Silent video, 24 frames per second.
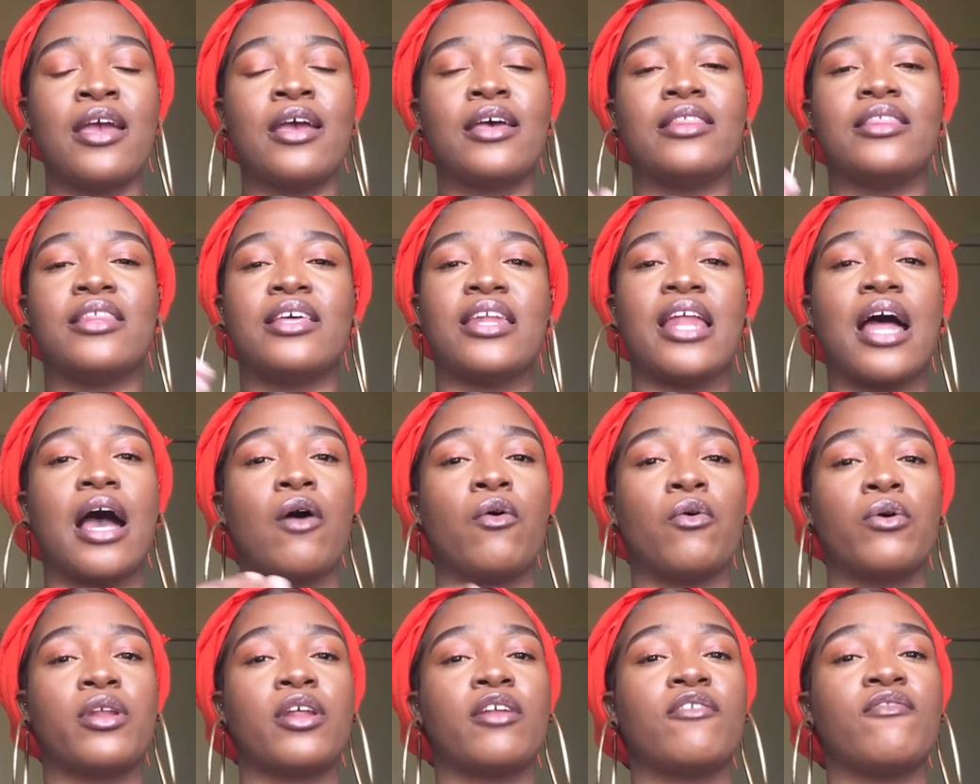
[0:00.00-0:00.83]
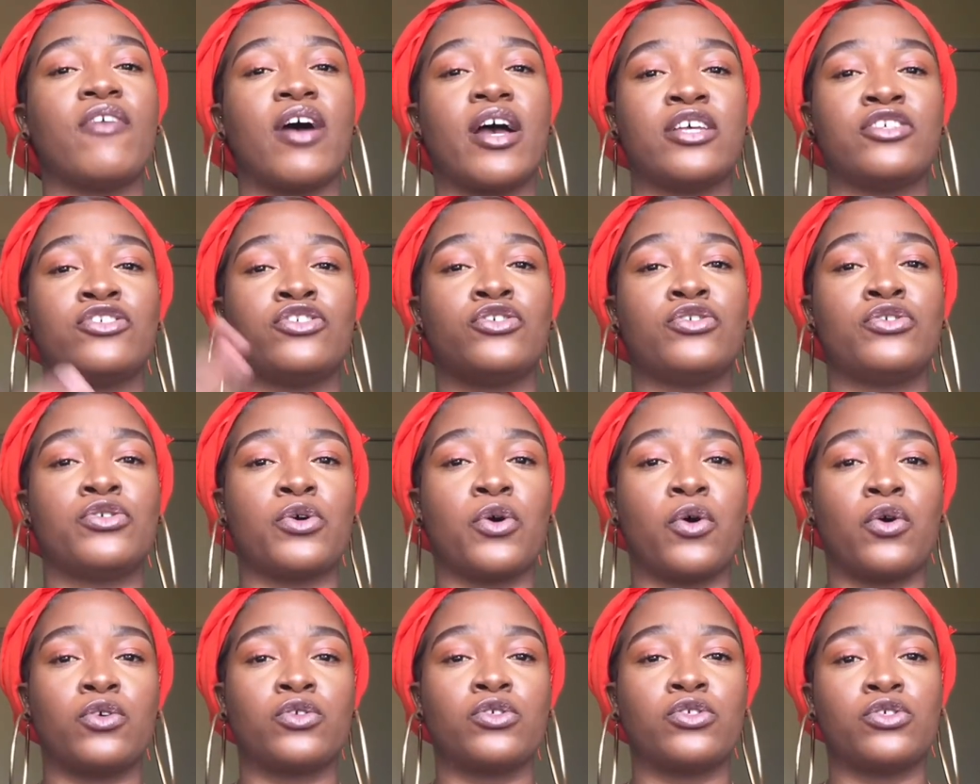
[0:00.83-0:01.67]
then I would advise you to
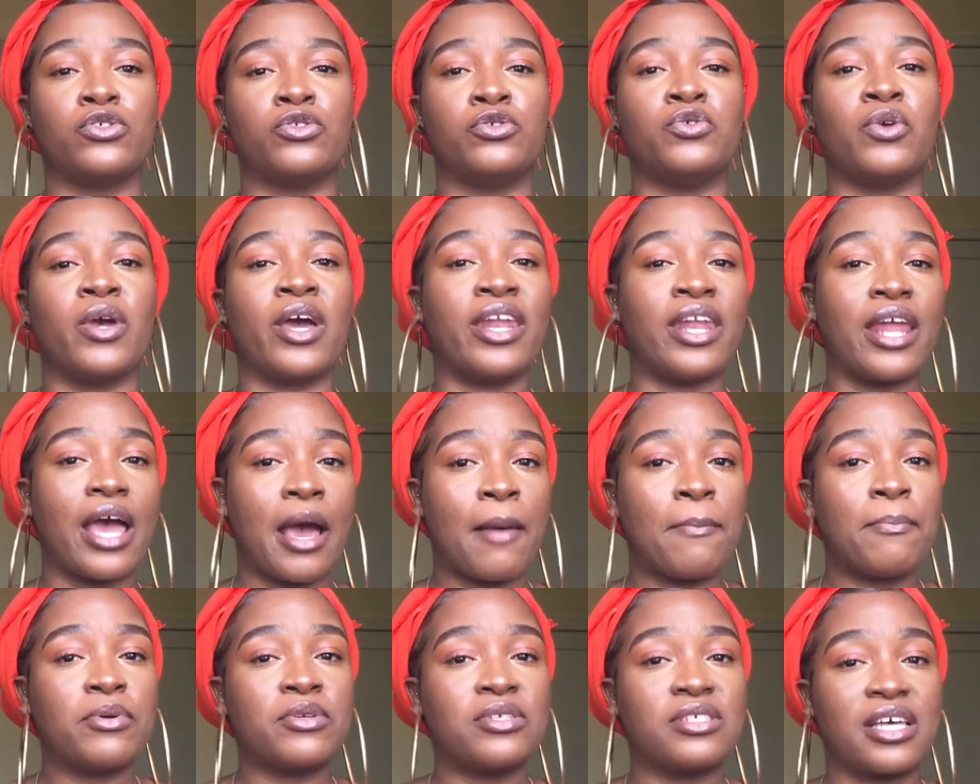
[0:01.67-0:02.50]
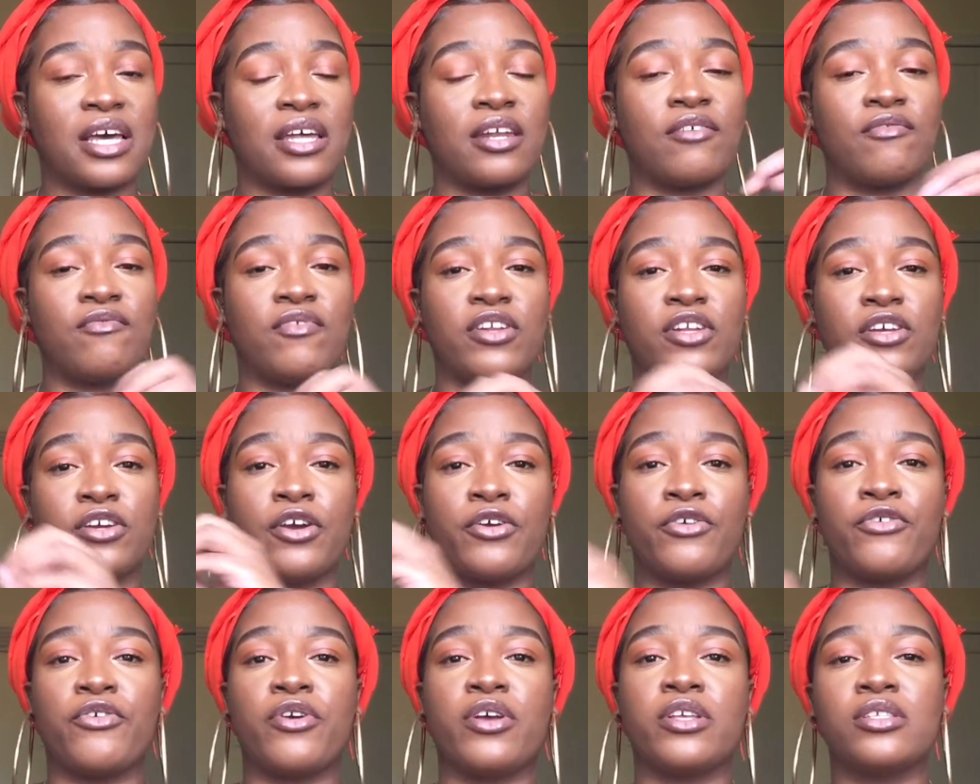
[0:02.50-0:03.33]
also do an apple cider
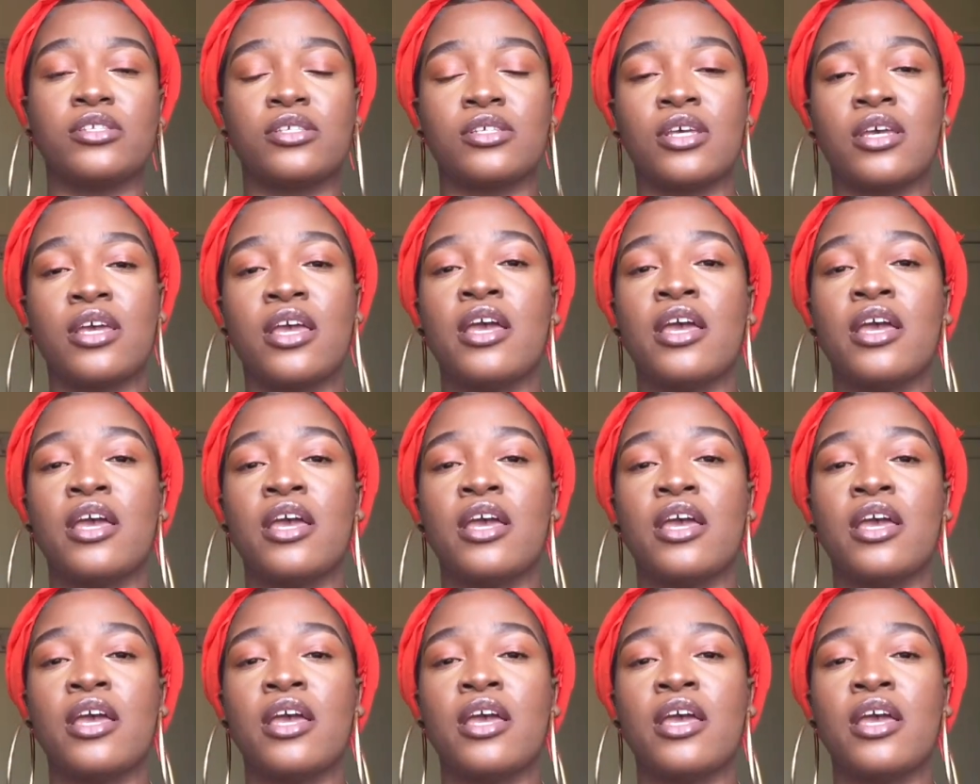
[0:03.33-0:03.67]
vinegar rinse